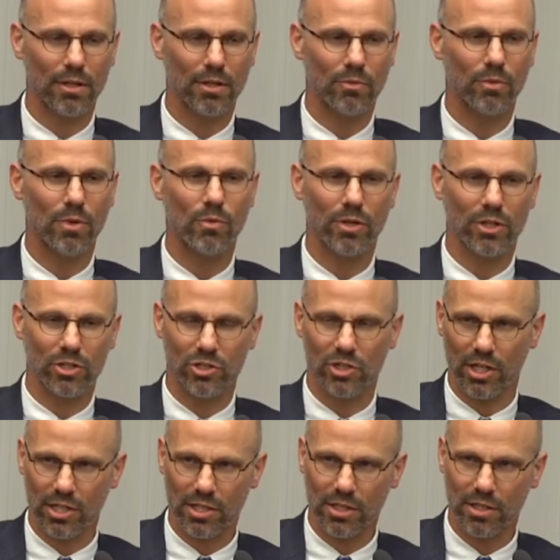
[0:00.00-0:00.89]
we wouldn't
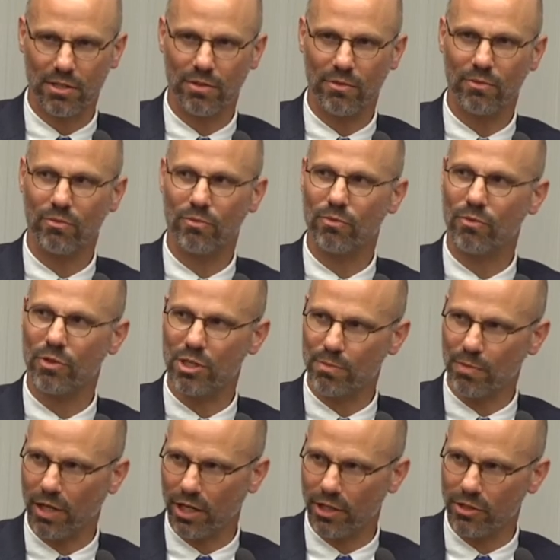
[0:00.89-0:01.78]
just
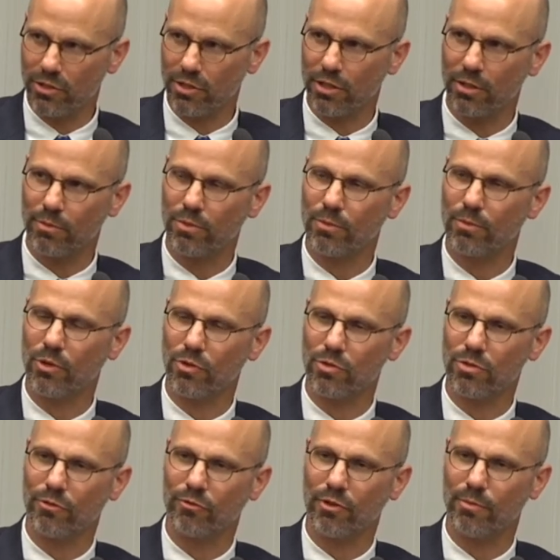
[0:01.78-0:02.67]
respond to a
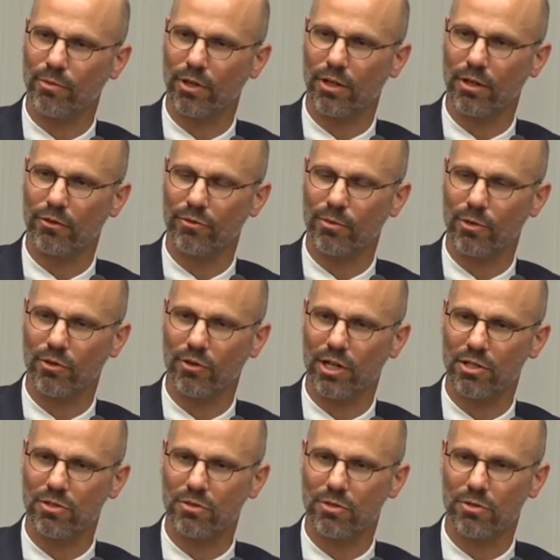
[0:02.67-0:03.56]
proposal from a, from a
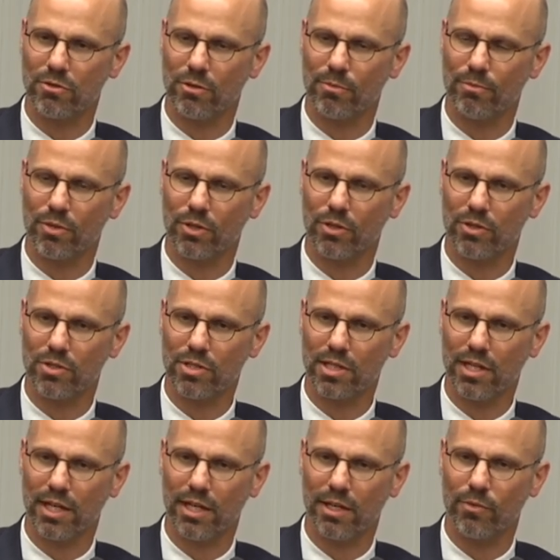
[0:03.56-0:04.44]
grassroots group per
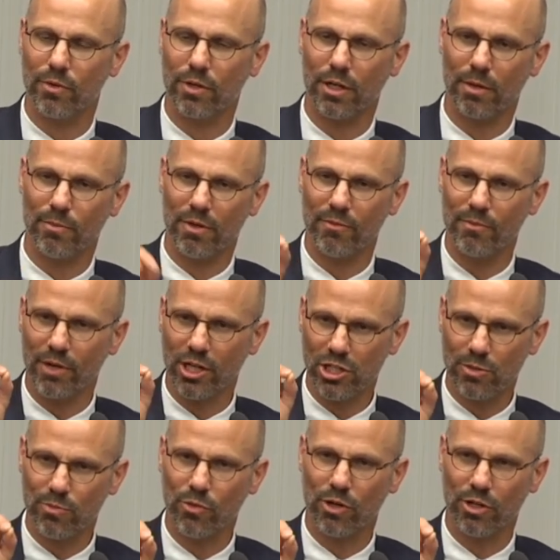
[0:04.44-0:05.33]
se. We're going to be
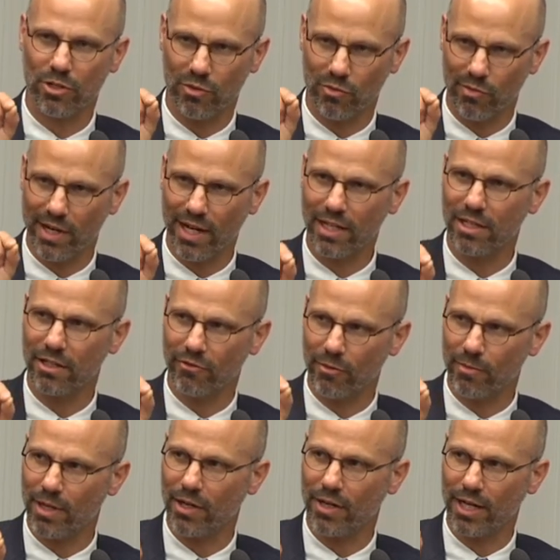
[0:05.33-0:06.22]
much more directive
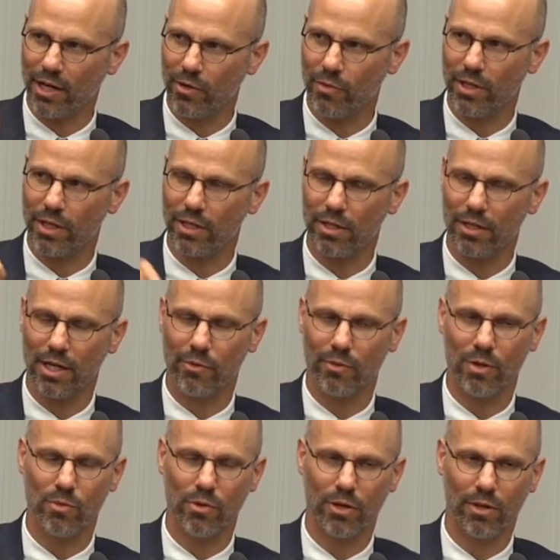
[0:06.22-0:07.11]
about how we, how
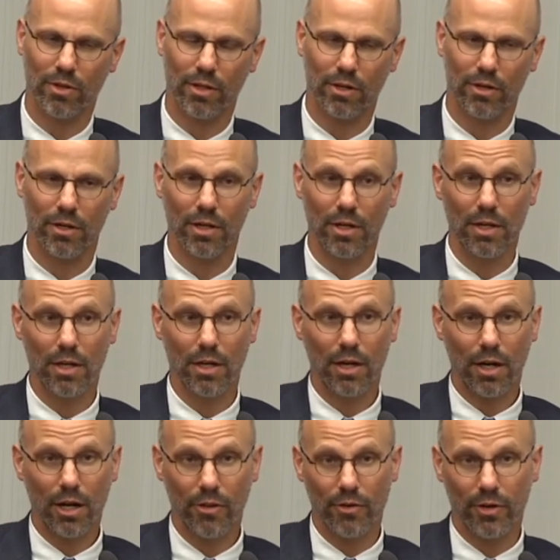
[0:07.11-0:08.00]
we work there
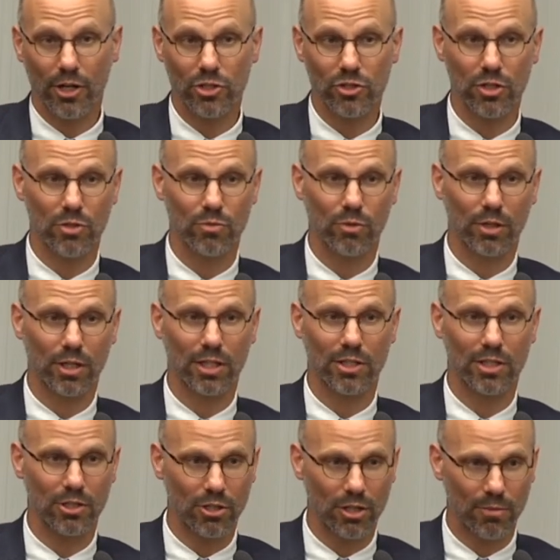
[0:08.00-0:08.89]
other countries will
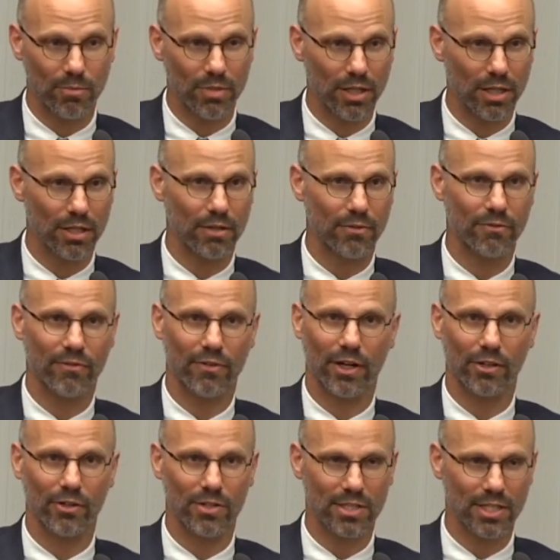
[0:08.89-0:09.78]
continue to be
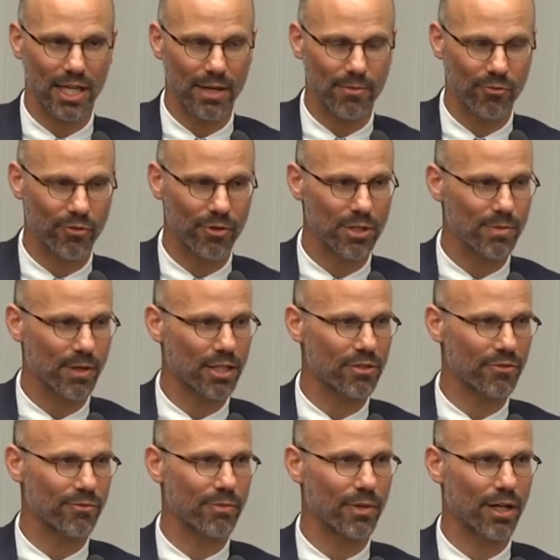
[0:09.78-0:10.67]
follow the same
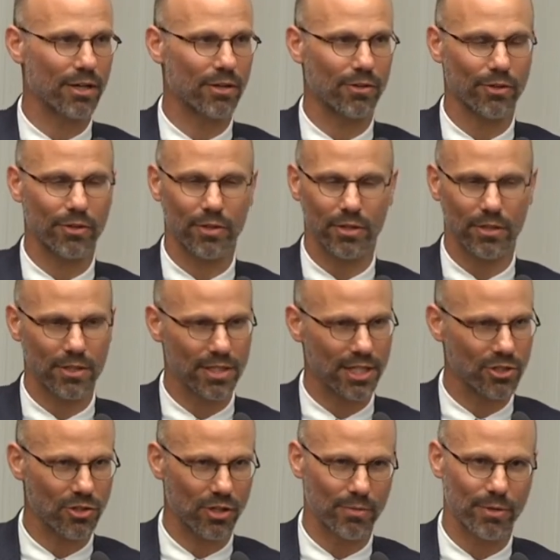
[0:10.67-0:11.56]
responsive model. The
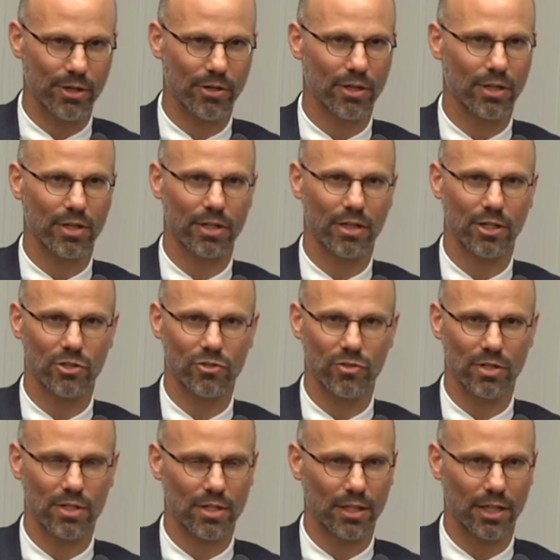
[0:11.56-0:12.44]
Central American
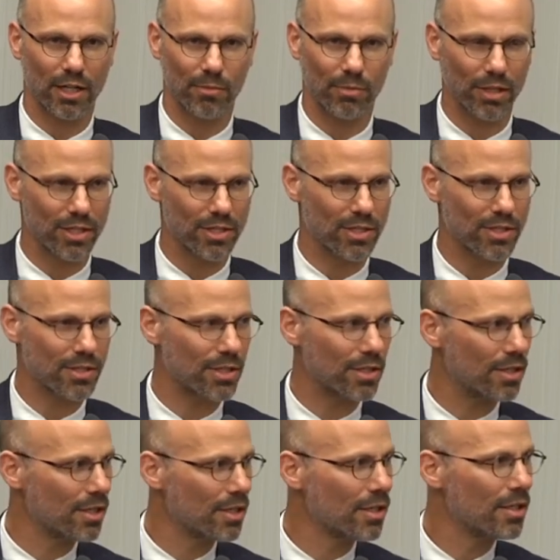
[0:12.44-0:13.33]
countries, a lot of places
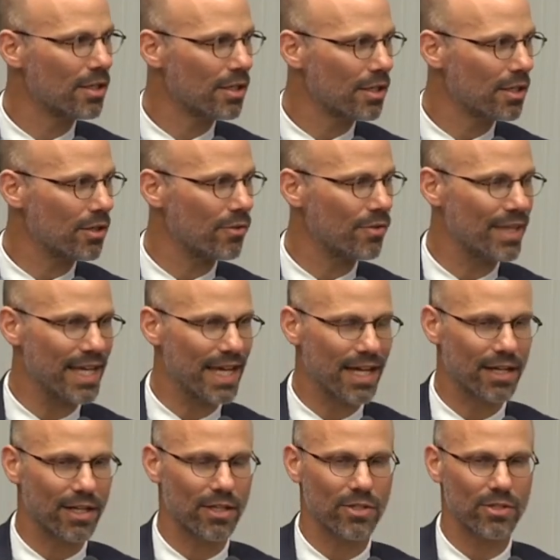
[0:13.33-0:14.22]
in, you know, in the
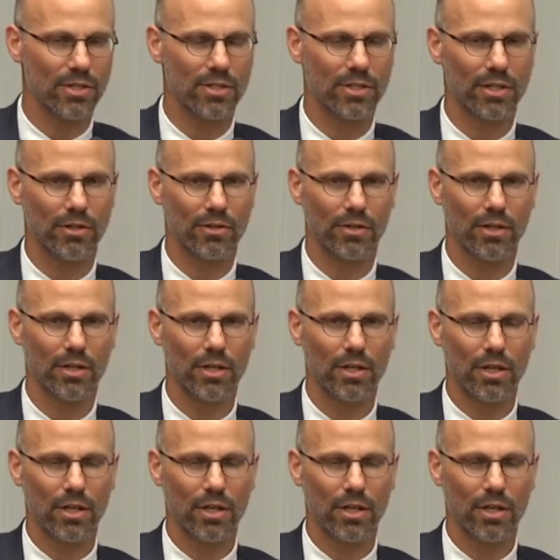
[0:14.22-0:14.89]
Andes, et cetera.